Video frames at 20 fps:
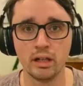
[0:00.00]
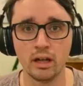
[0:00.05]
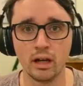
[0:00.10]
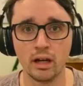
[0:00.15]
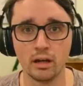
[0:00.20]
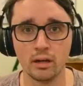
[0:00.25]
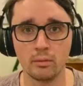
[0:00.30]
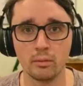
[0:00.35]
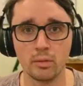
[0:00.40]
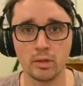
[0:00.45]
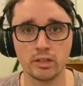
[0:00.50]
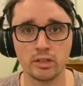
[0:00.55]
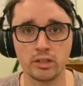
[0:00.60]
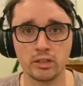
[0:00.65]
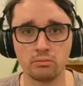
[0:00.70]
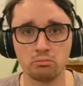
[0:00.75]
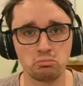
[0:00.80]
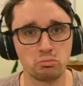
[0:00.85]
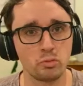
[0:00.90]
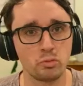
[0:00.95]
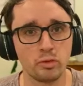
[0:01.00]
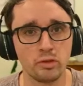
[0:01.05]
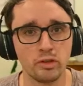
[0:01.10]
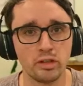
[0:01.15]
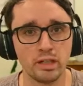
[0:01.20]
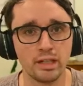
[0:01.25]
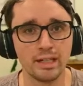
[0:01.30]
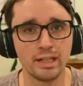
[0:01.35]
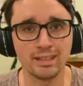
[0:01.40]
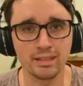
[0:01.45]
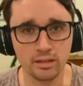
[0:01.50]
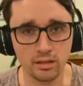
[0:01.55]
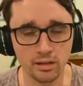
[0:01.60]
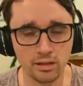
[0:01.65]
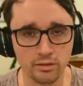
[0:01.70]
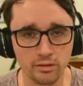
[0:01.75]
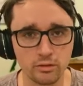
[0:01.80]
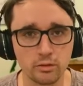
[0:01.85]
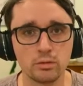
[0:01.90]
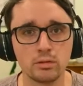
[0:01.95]
much the inside
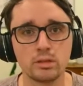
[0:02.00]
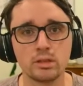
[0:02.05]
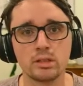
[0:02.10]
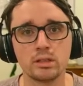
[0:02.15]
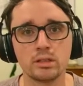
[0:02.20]
forward